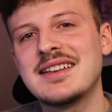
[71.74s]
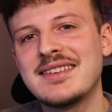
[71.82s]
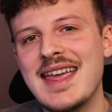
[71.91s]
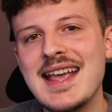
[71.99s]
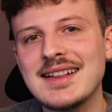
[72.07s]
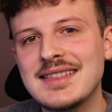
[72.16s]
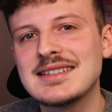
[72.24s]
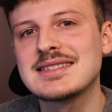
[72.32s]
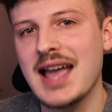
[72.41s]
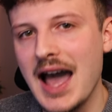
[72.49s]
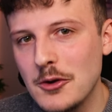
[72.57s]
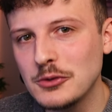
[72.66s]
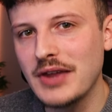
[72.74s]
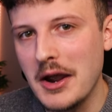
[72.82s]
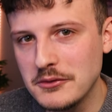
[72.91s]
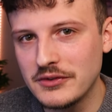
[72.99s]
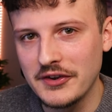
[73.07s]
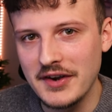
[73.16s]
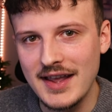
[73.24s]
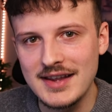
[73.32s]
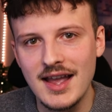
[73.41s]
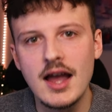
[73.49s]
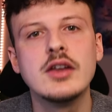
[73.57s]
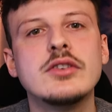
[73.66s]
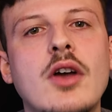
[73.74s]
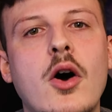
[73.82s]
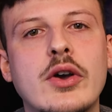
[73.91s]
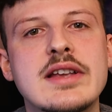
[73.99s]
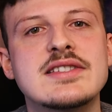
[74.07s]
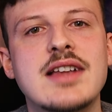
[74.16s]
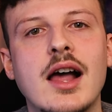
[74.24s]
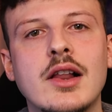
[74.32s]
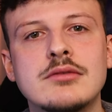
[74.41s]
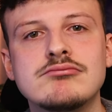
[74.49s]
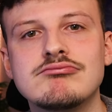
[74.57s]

take this cow down today, doggy style. Now,